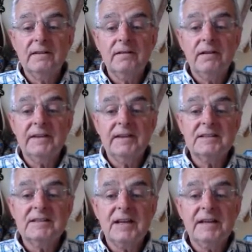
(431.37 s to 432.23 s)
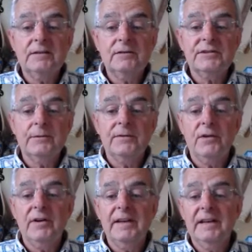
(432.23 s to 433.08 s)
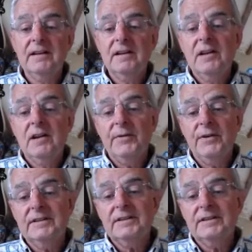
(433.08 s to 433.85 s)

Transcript: like these tails that we've got here, but